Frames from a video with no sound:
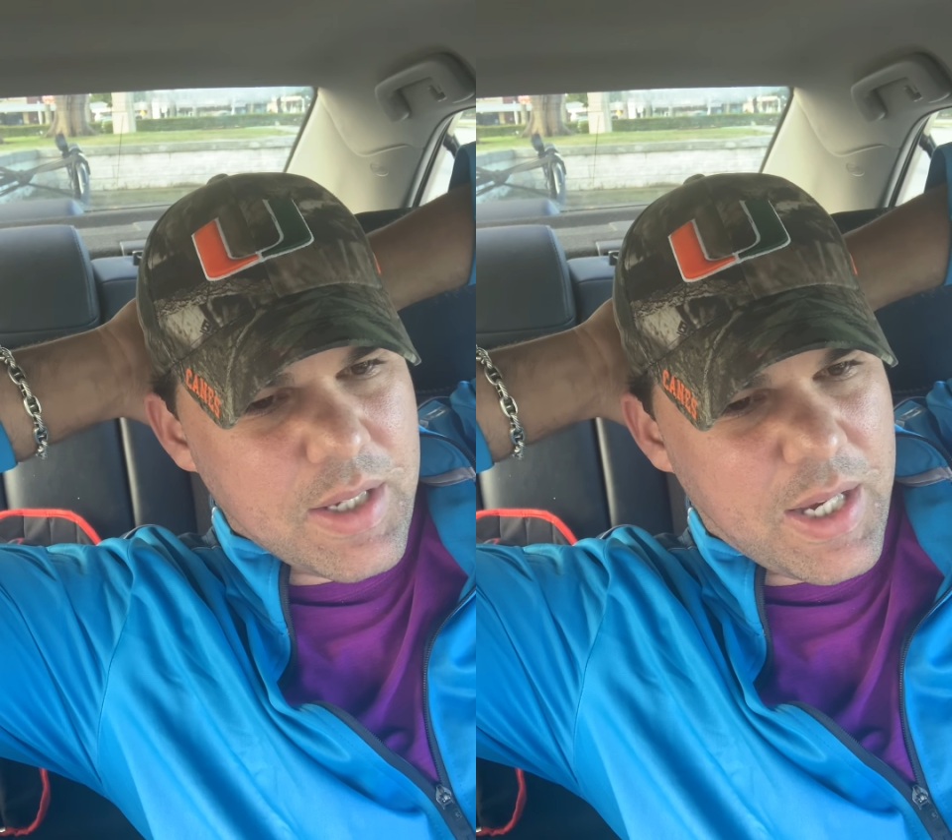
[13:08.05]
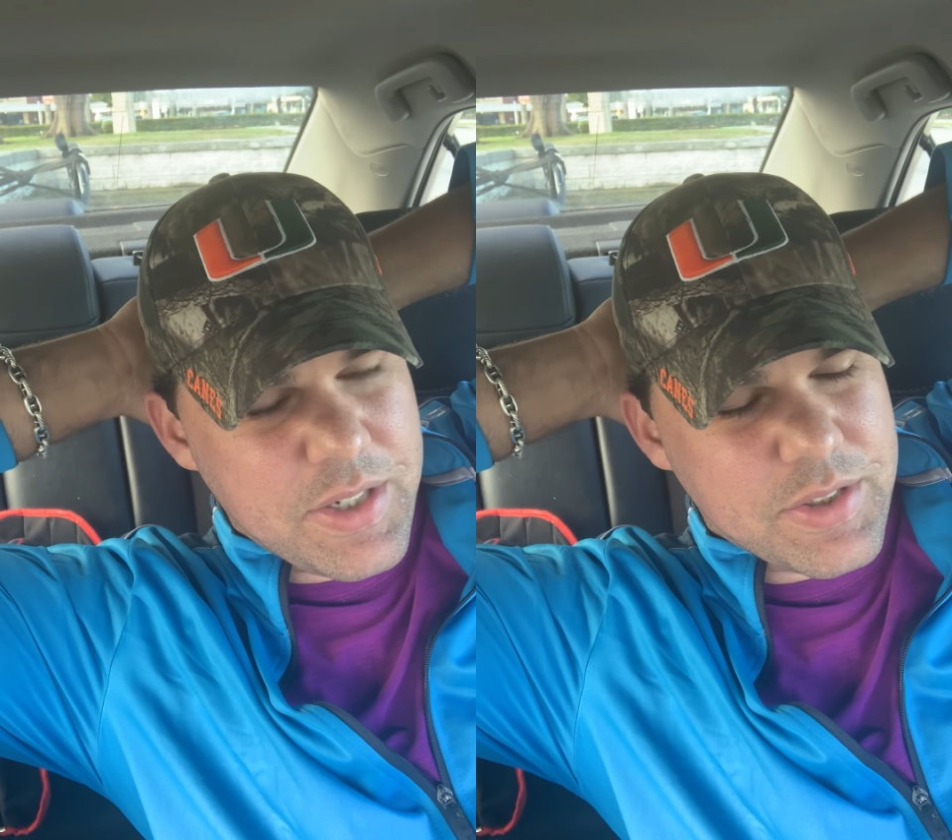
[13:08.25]

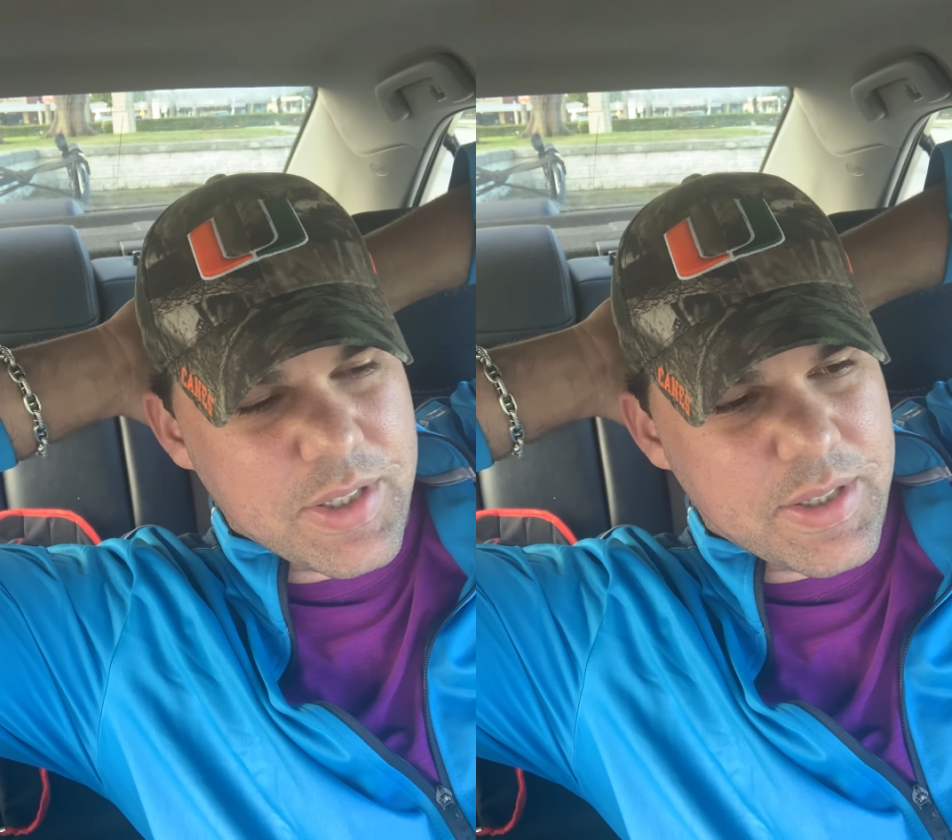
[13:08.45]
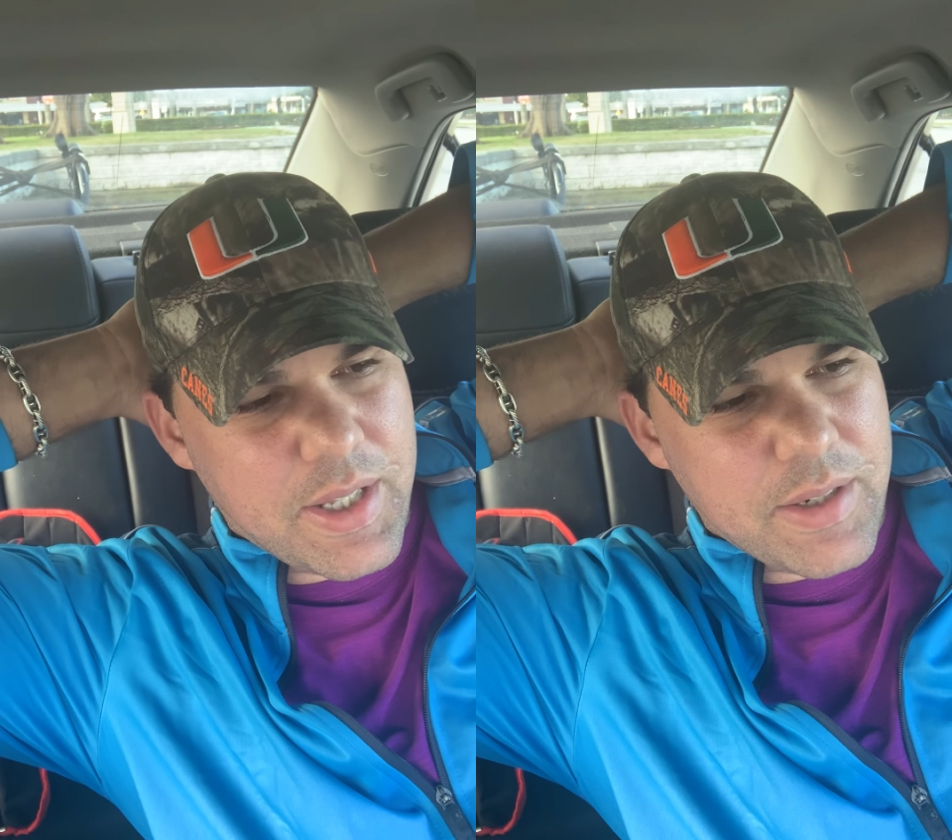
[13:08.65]
I just
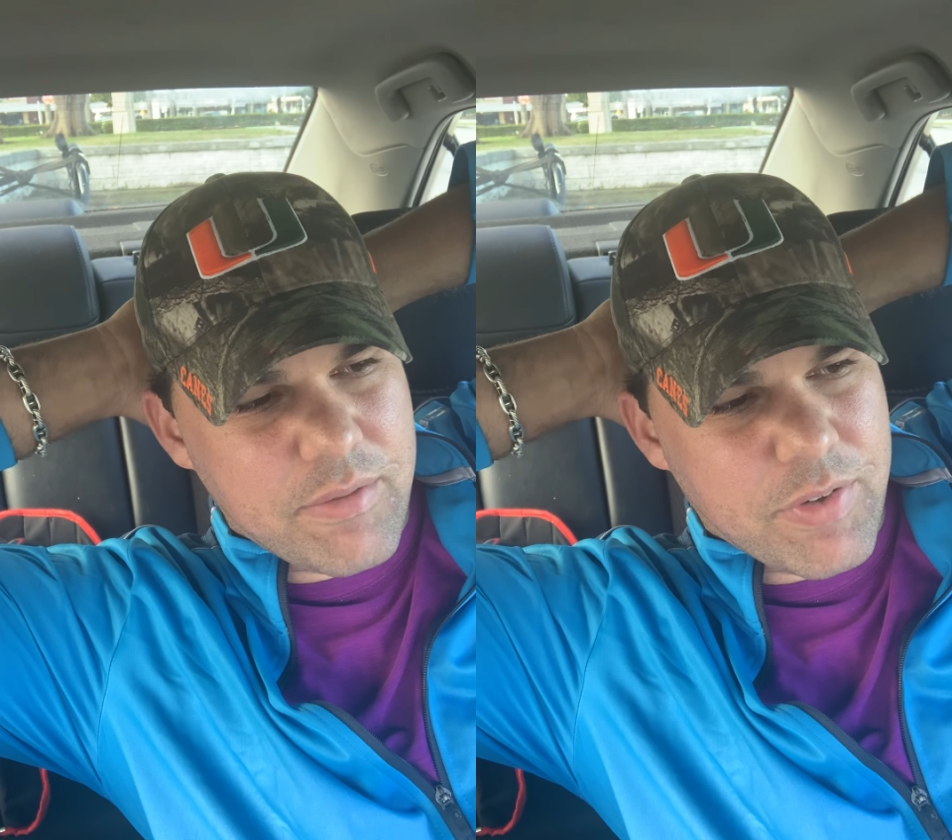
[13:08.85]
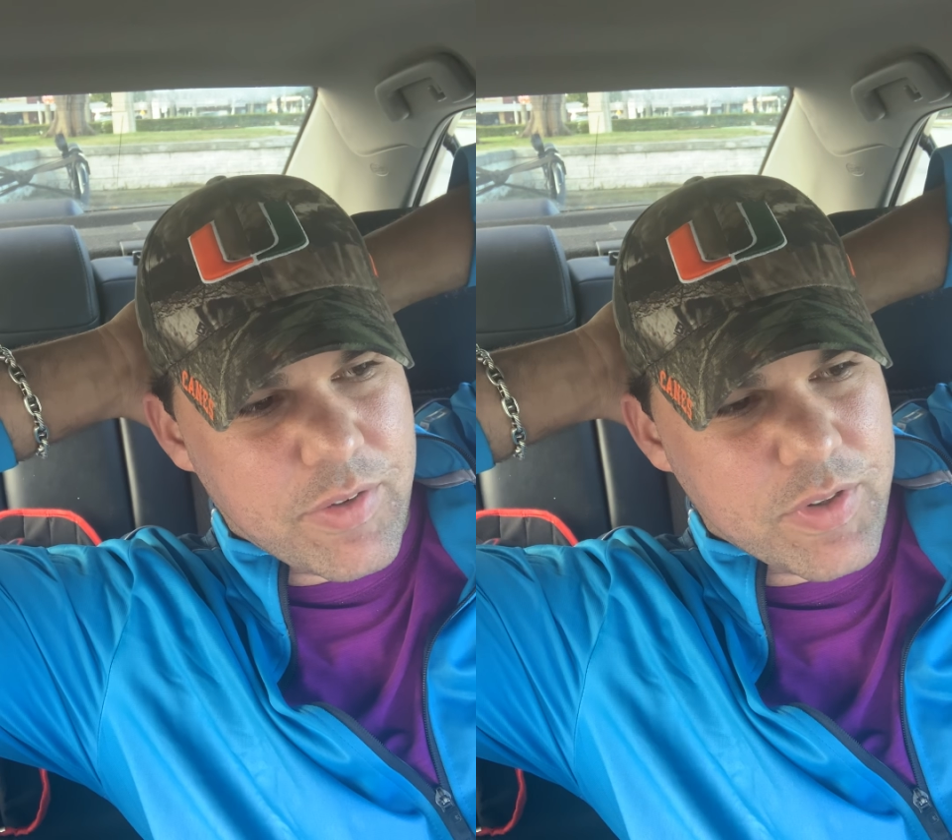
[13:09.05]
think that
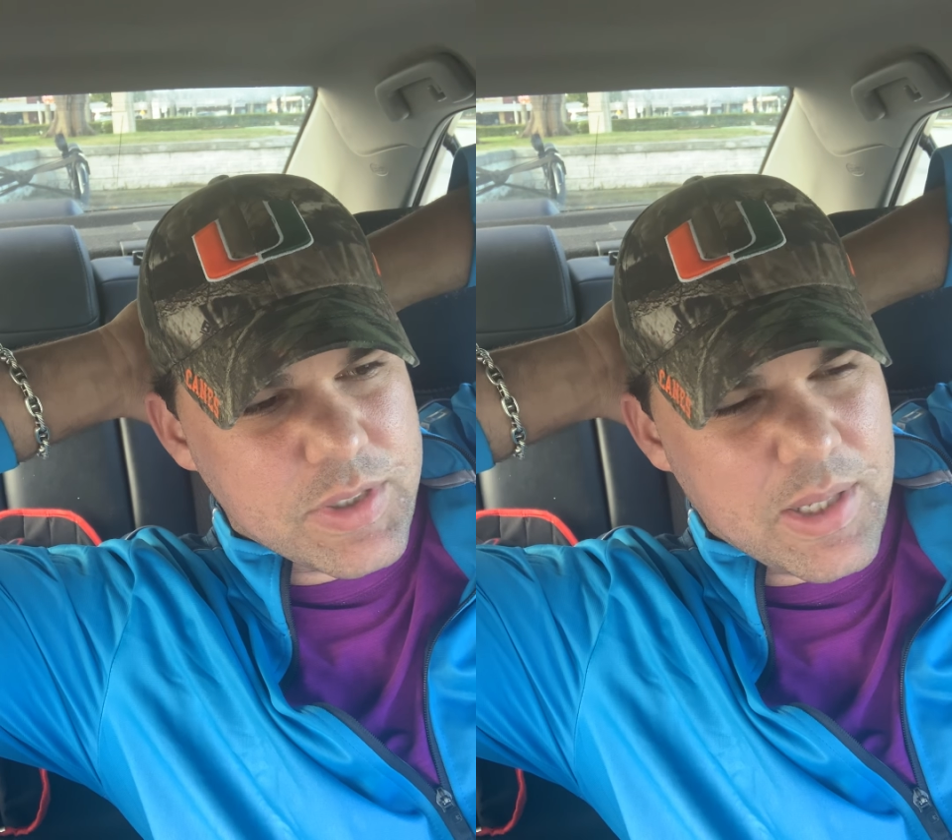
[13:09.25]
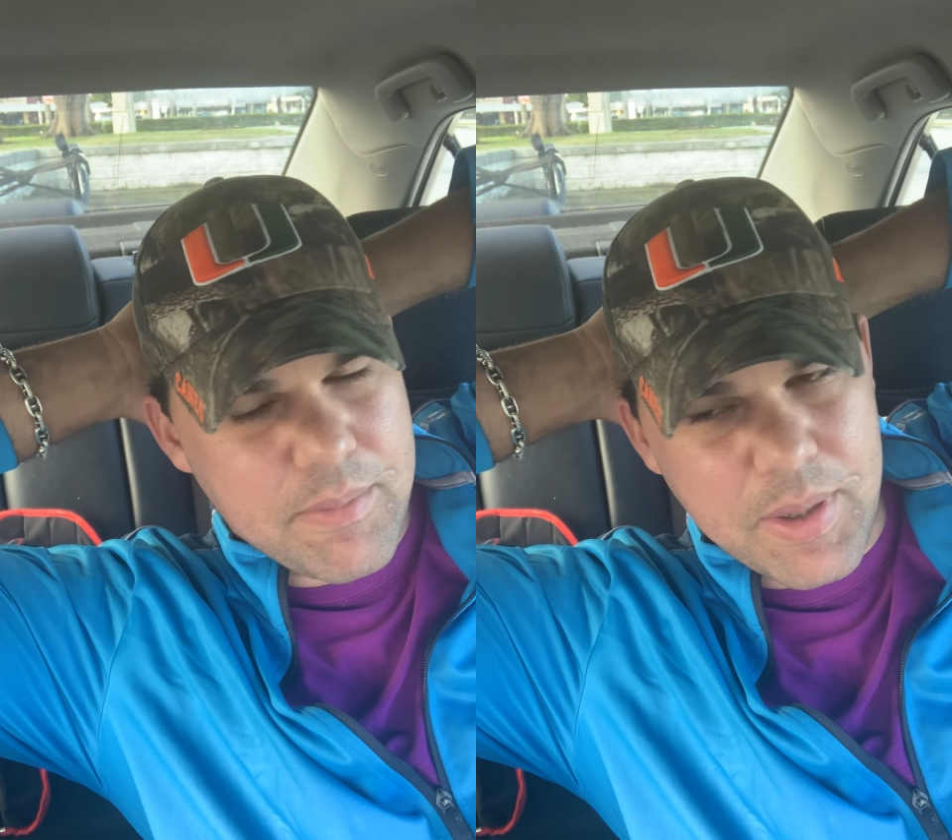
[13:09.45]
for the
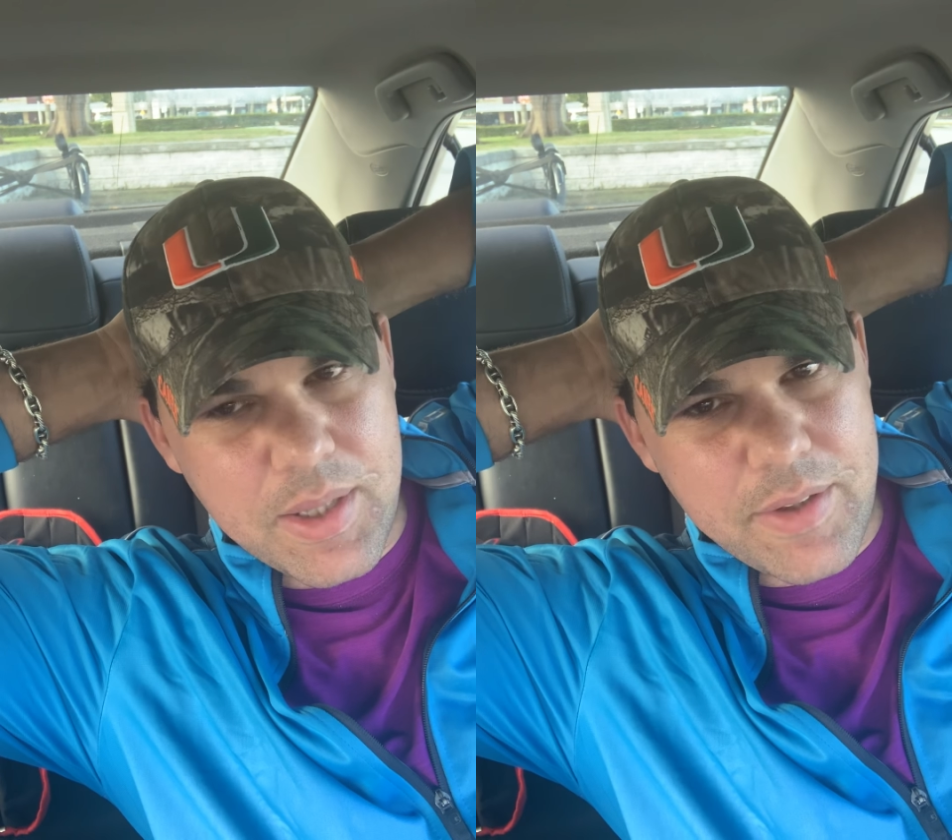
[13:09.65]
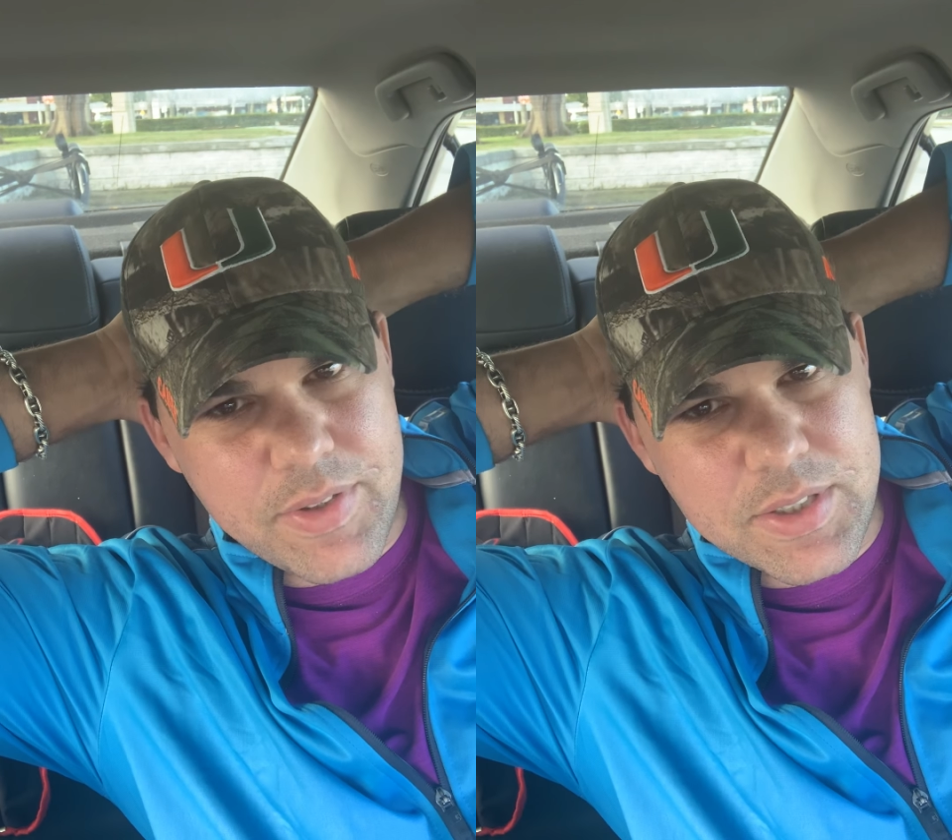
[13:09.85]
first time in my life,